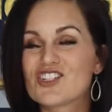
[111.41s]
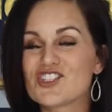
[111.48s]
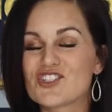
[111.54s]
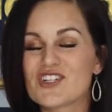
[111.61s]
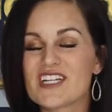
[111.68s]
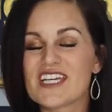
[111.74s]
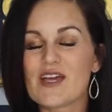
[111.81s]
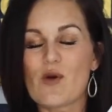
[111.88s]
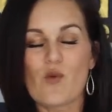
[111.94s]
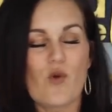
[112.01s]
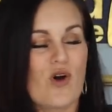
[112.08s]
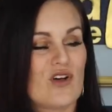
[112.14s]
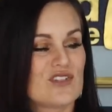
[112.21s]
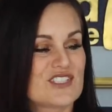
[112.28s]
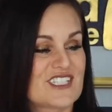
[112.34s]
Tree
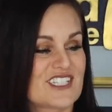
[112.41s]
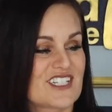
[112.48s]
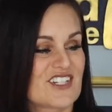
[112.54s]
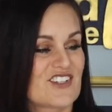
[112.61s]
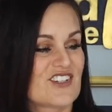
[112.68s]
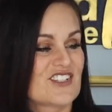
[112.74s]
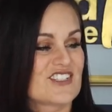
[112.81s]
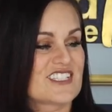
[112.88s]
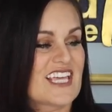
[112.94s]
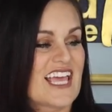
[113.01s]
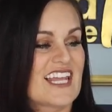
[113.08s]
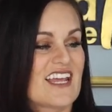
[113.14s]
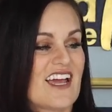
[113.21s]
wall stickers and